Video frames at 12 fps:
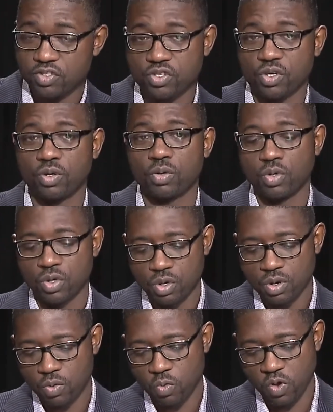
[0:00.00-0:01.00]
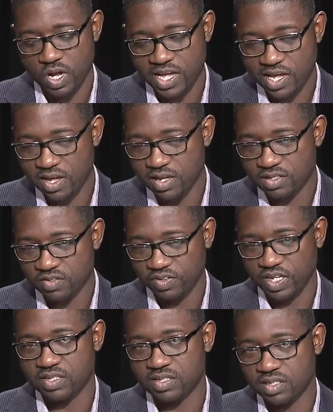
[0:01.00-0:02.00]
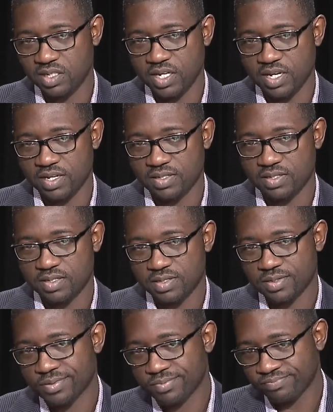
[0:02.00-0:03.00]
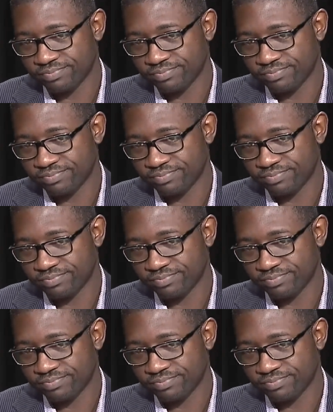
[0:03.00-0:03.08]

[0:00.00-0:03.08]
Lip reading: So what is VTS